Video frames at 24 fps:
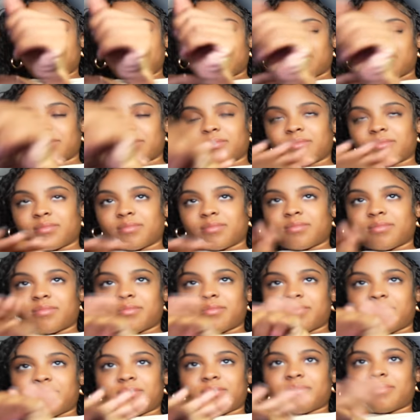
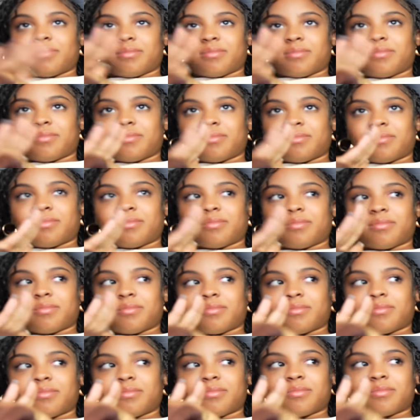
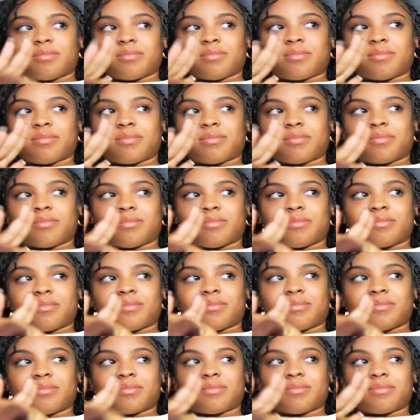
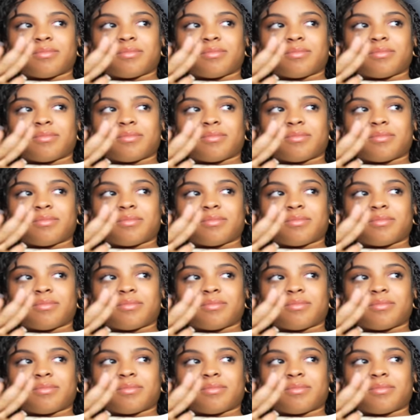(not speaking)